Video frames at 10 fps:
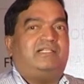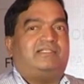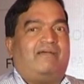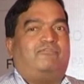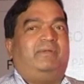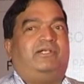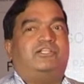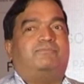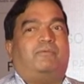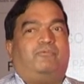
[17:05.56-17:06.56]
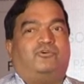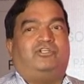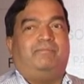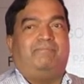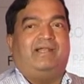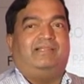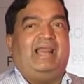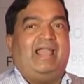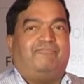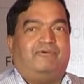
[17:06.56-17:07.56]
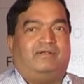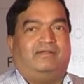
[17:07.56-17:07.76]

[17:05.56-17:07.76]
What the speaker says: have to be disproportionately better than effort.